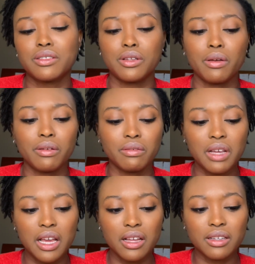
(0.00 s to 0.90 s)
So
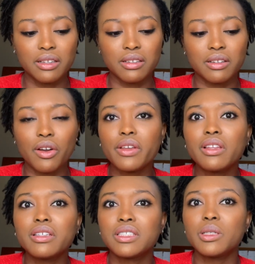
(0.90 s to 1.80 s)
I
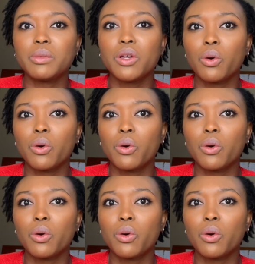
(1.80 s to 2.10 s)
think CBD